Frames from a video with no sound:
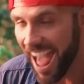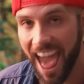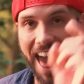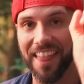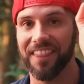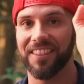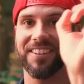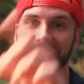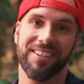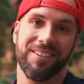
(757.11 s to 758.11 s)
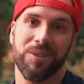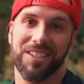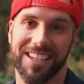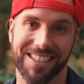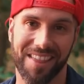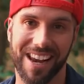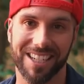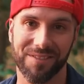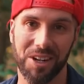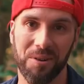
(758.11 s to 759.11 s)
And we see us in the
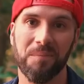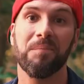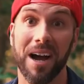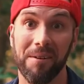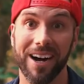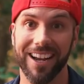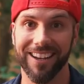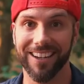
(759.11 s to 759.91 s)
next video. Bye bye.